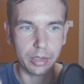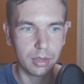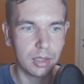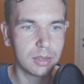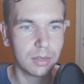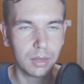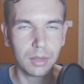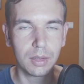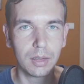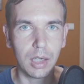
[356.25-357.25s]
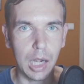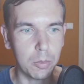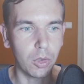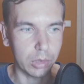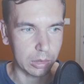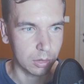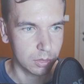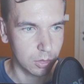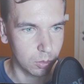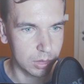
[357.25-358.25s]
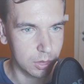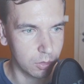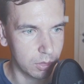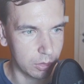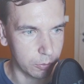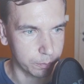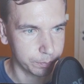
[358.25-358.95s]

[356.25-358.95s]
this, I'm all in. So let's continue.